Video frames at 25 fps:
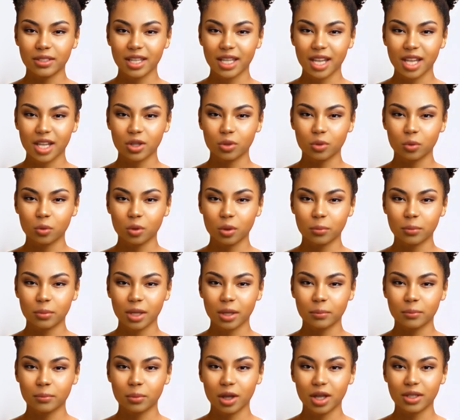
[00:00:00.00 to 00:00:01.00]
He grew up
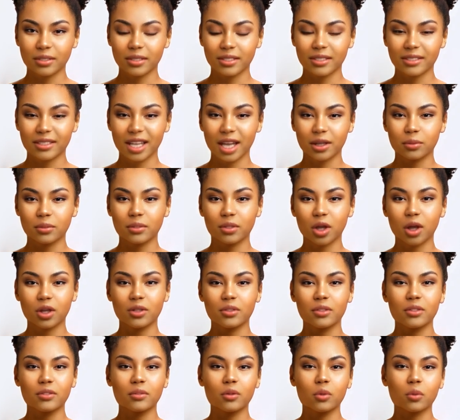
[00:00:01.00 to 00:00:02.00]
in a modest
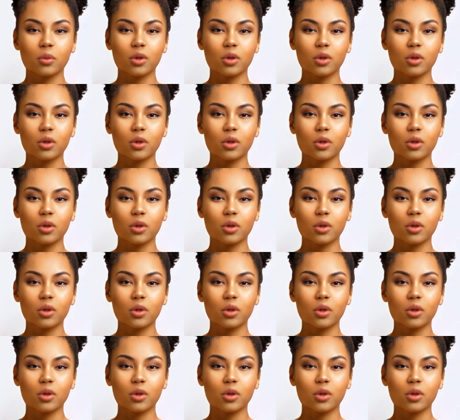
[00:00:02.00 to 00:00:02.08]
household